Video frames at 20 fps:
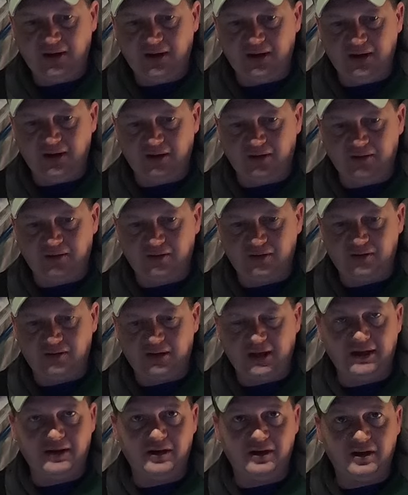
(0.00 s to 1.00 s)
and
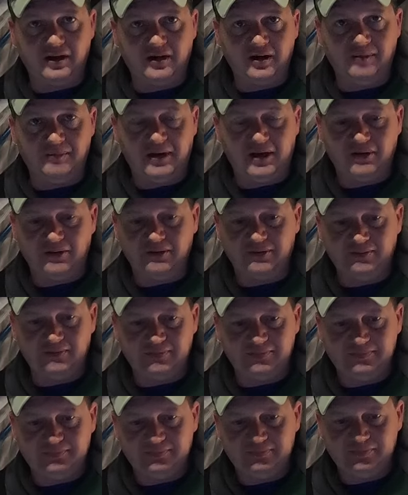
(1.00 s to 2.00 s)
glad you could come out.
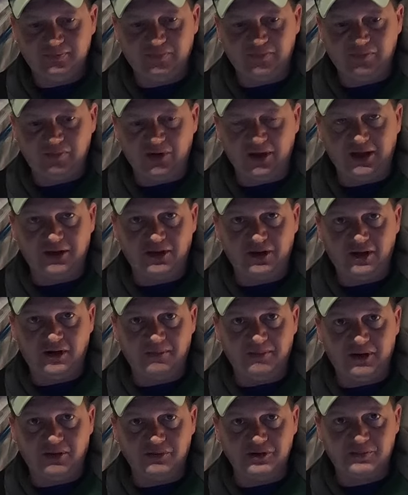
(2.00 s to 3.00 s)
Glad you could
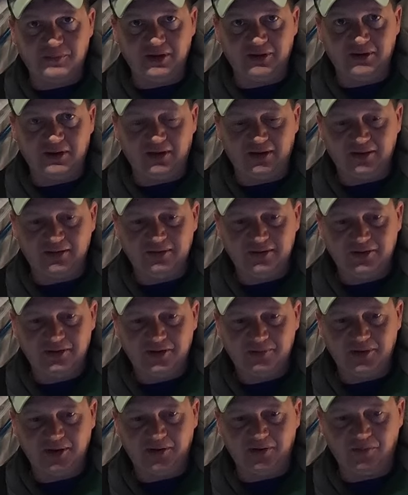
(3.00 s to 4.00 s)
come out and spend the
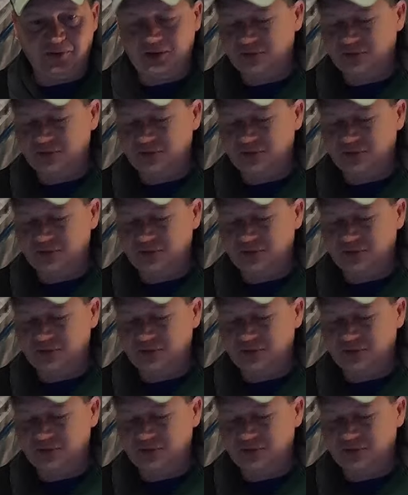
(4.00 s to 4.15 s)
spend the